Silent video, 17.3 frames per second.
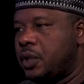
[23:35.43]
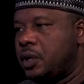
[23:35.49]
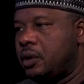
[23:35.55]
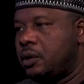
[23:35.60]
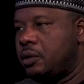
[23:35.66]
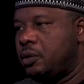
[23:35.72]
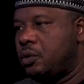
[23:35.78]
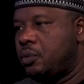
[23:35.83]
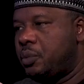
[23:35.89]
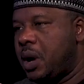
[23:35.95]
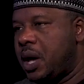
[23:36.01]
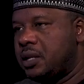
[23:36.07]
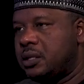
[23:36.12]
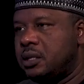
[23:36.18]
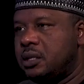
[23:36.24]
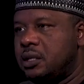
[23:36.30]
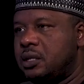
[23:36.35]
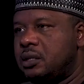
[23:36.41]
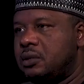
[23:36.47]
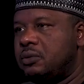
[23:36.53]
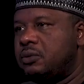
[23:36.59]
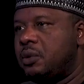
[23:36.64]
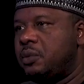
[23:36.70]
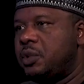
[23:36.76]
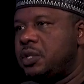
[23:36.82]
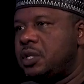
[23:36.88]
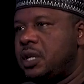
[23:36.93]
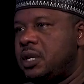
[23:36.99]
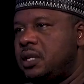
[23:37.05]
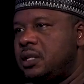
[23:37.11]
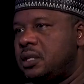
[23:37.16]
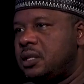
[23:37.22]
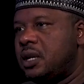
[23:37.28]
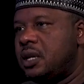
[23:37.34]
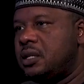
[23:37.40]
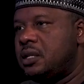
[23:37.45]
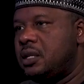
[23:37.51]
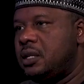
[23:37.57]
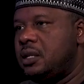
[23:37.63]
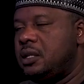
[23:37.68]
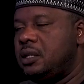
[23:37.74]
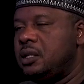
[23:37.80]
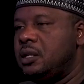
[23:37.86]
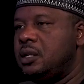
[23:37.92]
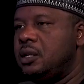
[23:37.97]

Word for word: you know, passing this information instantly